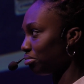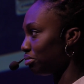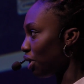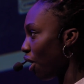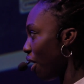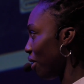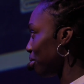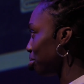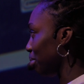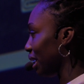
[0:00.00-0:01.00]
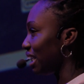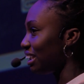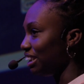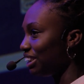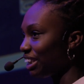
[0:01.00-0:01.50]
not be
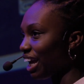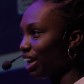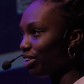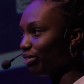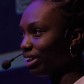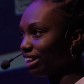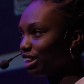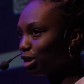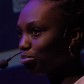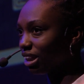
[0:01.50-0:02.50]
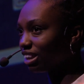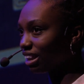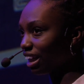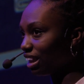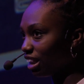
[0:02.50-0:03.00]
cliche with a speech
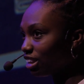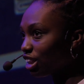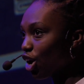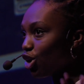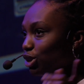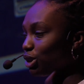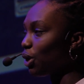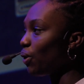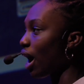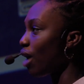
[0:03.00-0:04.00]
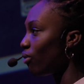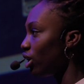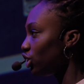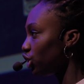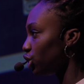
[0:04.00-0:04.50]
like this. So I
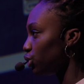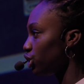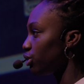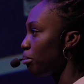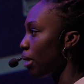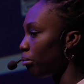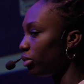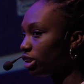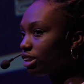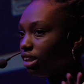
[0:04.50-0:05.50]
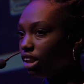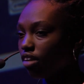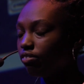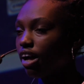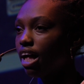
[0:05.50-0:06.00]
want you to remember to
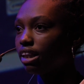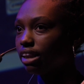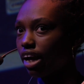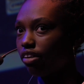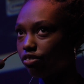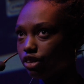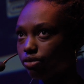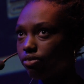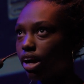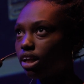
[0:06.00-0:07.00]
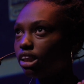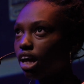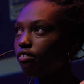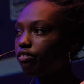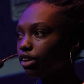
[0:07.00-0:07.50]
love life, to find
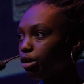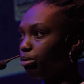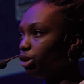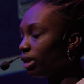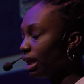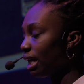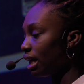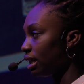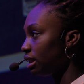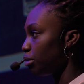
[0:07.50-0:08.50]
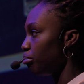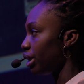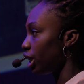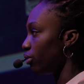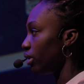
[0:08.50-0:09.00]
love for the beauty in its
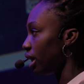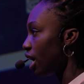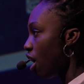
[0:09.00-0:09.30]
ambiguity,